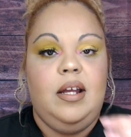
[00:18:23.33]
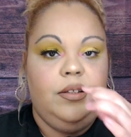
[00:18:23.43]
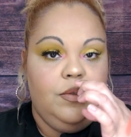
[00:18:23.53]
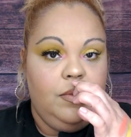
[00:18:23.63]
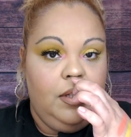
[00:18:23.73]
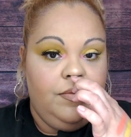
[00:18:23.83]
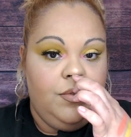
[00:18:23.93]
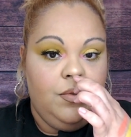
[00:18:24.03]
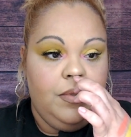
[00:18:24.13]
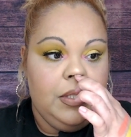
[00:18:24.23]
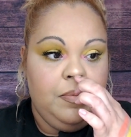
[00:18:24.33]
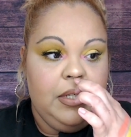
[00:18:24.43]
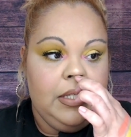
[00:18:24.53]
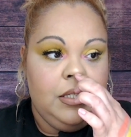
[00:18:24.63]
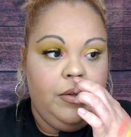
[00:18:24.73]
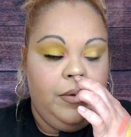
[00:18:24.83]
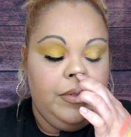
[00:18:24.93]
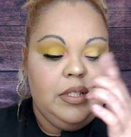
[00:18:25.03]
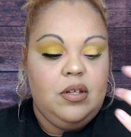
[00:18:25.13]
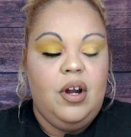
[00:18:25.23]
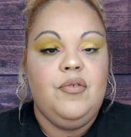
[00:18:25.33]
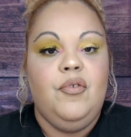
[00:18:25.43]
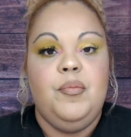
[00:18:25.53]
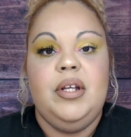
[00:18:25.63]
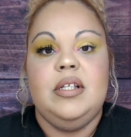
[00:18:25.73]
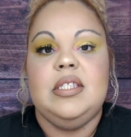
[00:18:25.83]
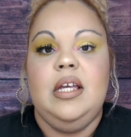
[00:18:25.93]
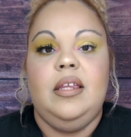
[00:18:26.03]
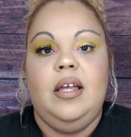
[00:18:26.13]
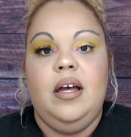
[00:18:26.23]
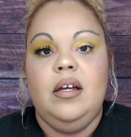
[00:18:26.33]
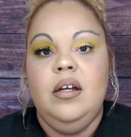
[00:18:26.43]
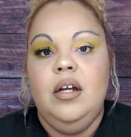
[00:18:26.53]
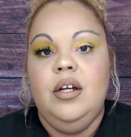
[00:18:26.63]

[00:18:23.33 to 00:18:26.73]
I do love Juvia's Place, so it's hard for me to say that,